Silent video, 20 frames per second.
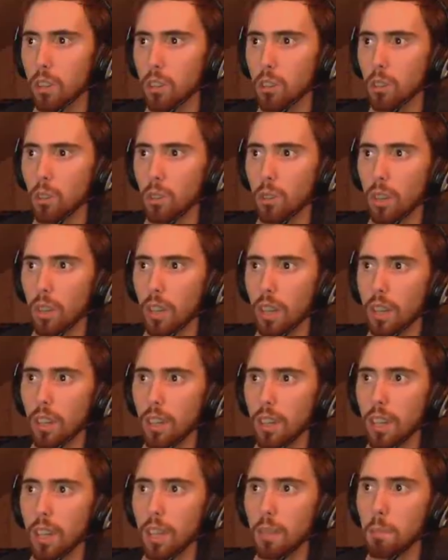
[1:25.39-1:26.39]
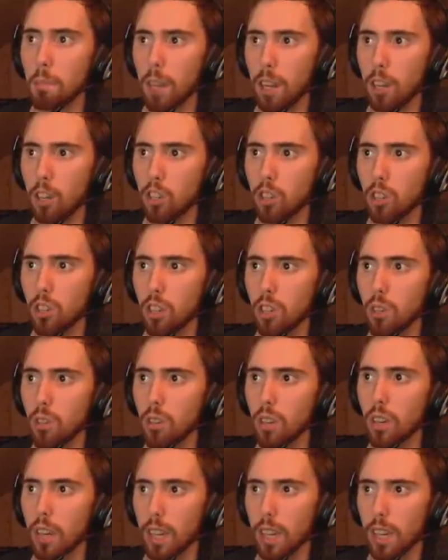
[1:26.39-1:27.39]
to then make sure that you do
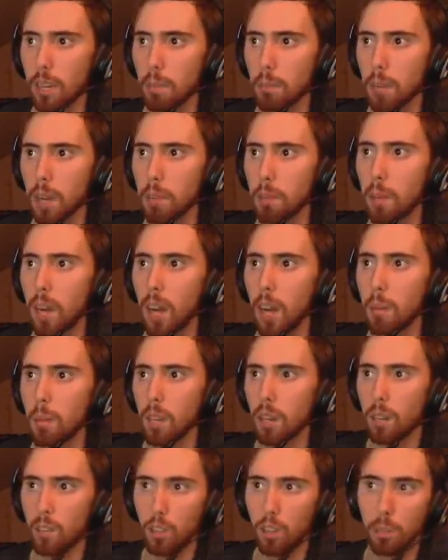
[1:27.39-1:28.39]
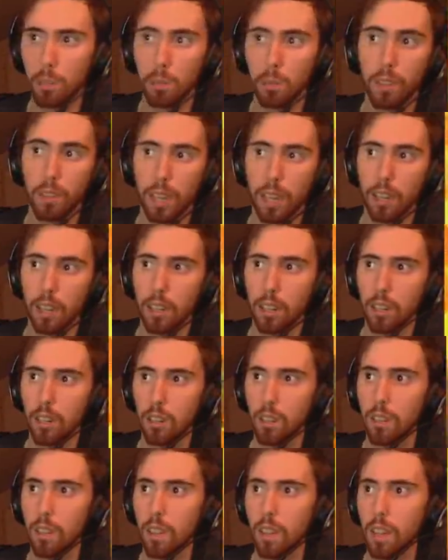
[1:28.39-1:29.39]
not get hit by a bomb whenever you're moving out of
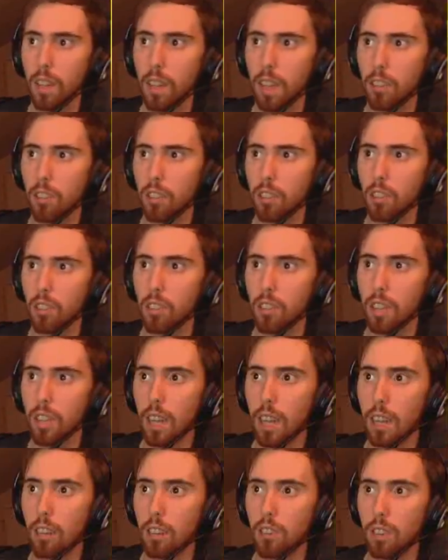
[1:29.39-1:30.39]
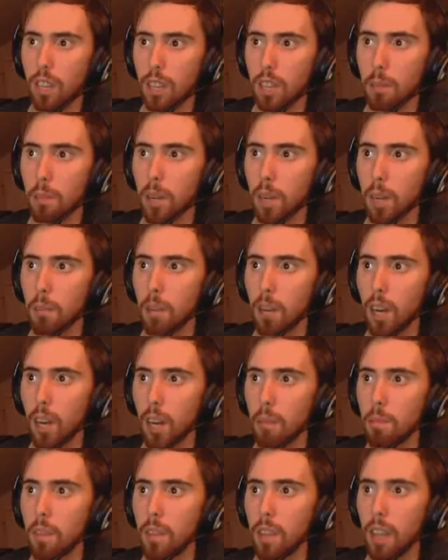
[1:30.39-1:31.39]
here. As you can see, I just got hit by a
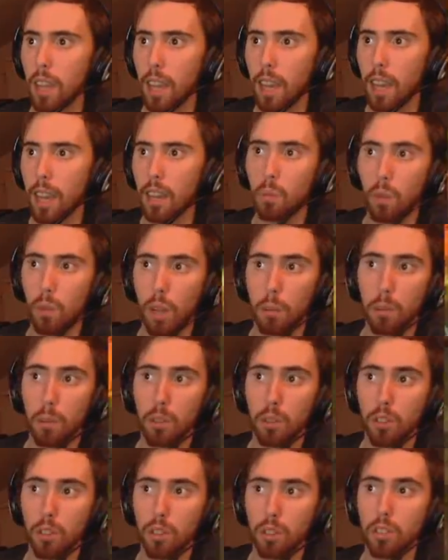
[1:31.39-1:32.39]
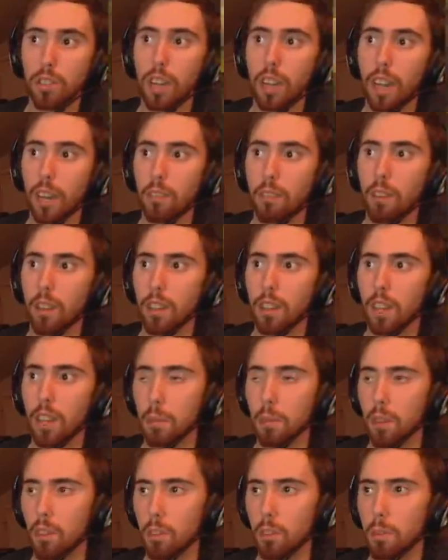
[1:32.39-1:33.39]
bomb, and we almost just died right there
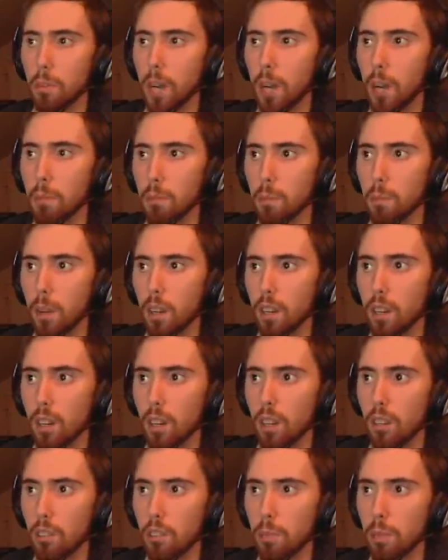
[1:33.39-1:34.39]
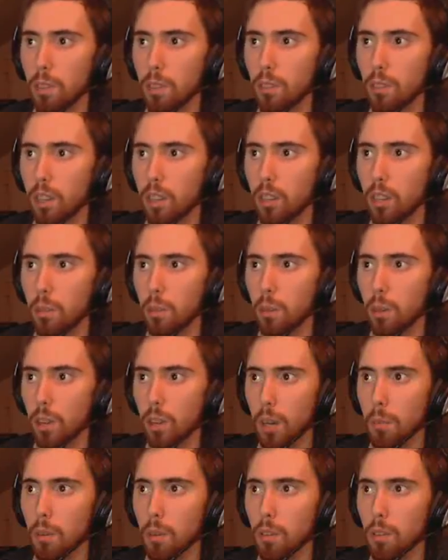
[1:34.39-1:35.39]
because a bomb spawned on us. But luckily, we were
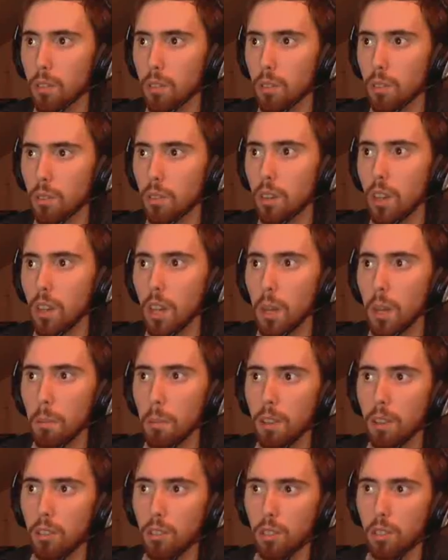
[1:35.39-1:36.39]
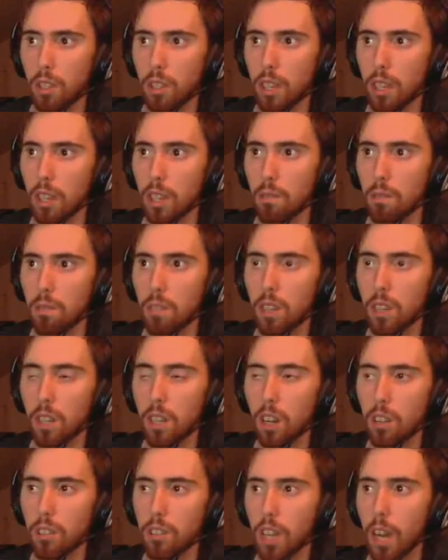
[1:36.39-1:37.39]
able to basically get
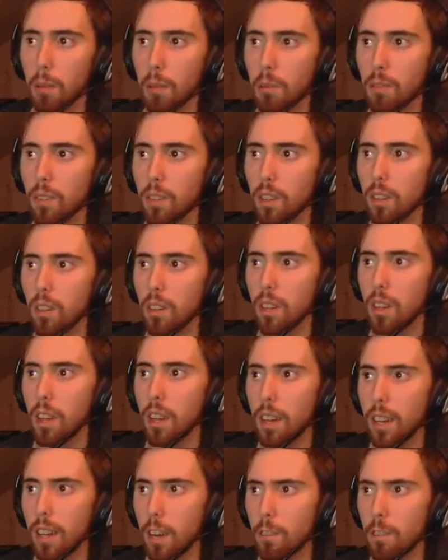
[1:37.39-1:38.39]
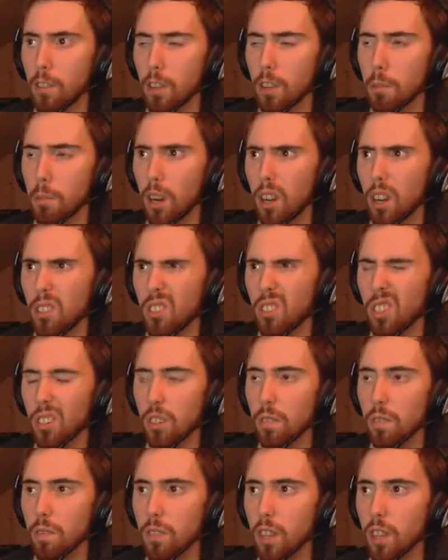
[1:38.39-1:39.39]
on top of it. Now for the boss
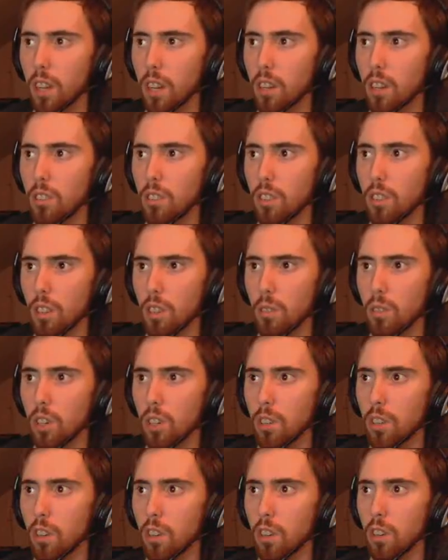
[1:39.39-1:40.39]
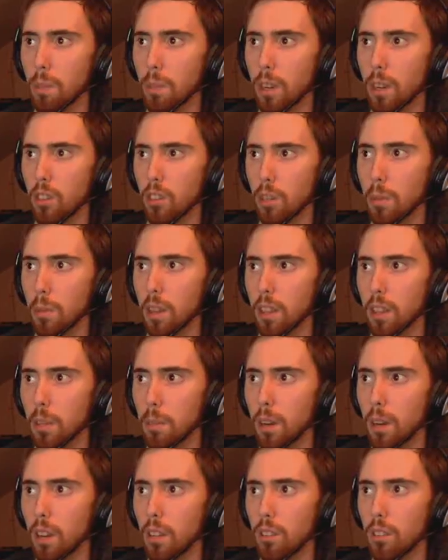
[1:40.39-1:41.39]
here, there's nothing really very special about the
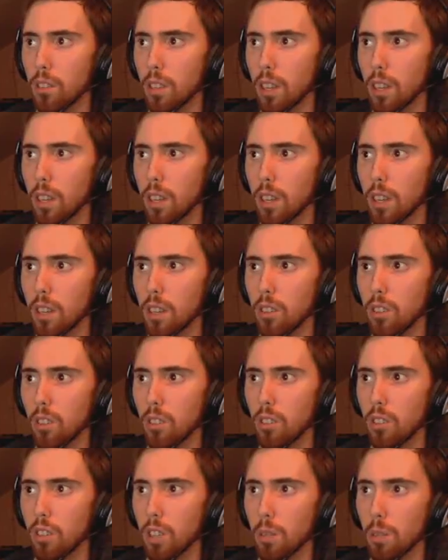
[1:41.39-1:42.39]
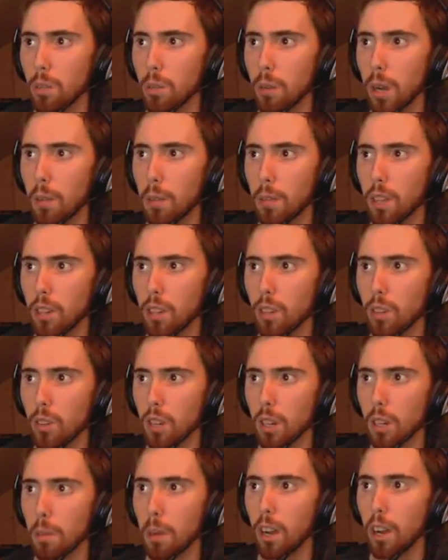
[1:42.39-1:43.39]
boss. And as you can see, we're popping here
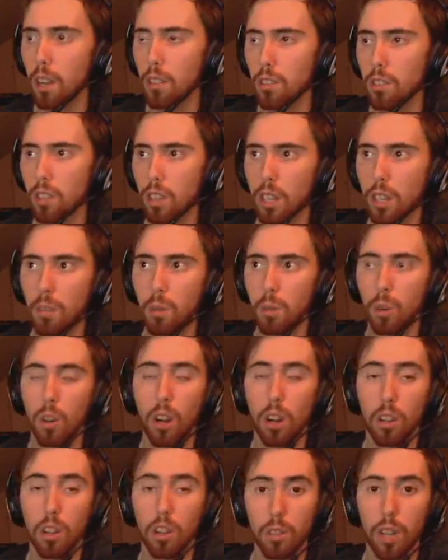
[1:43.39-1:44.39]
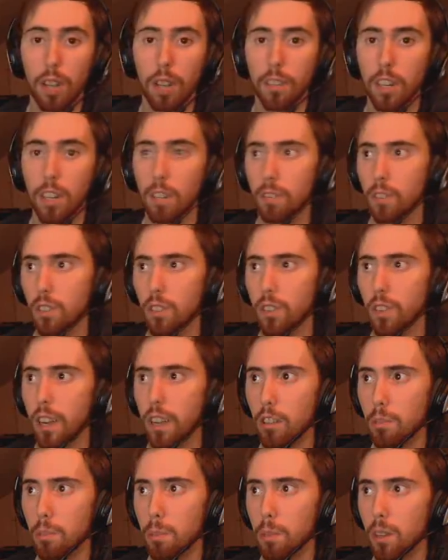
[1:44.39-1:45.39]
on the boss, and then we'll also have it up for the
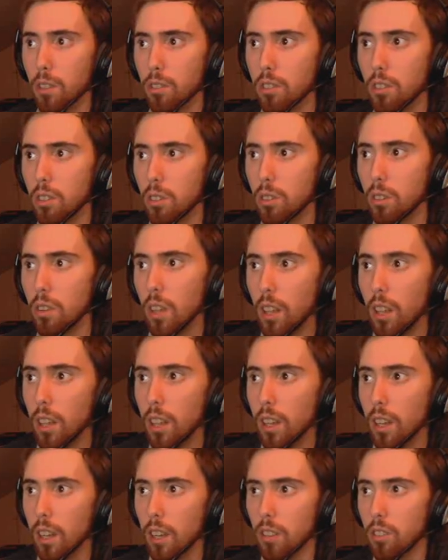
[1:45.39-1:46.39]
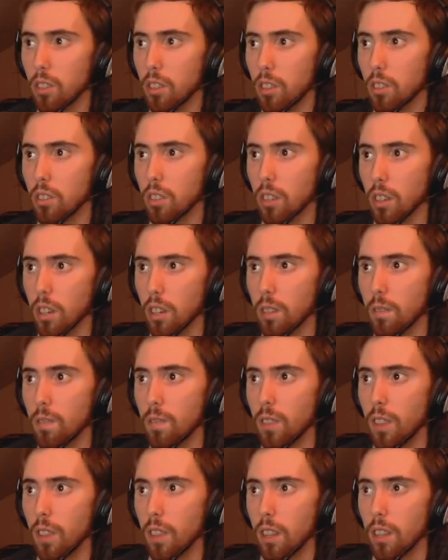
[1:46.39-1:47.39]
last boss too, because
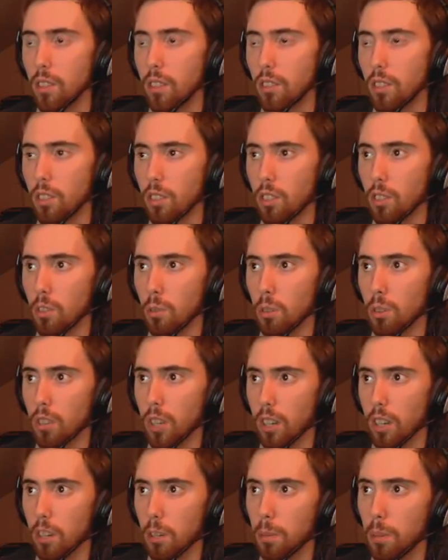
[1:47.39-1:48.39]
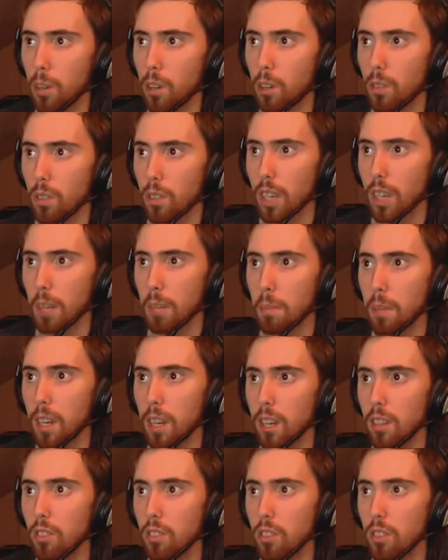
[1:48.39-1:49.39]
this instance will take a little bit over 10
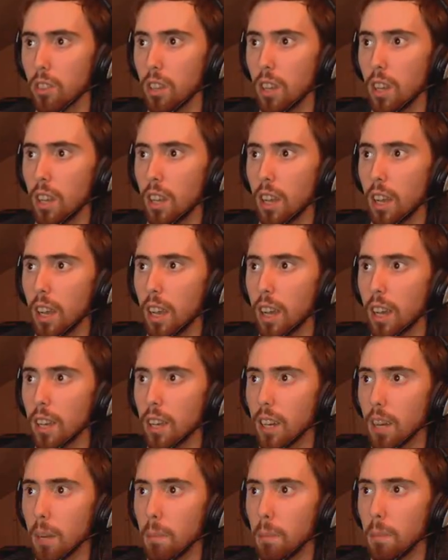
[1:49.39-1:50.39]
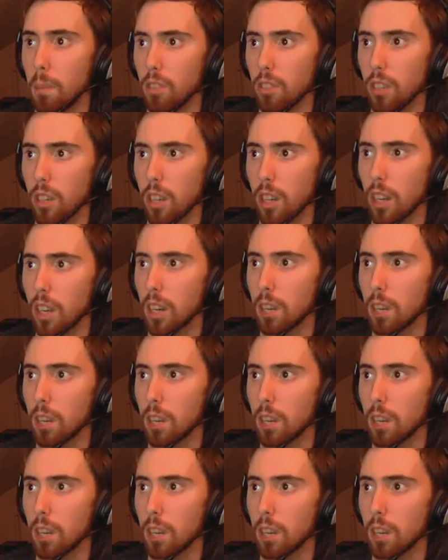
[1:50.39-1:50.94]
minutes. And basically,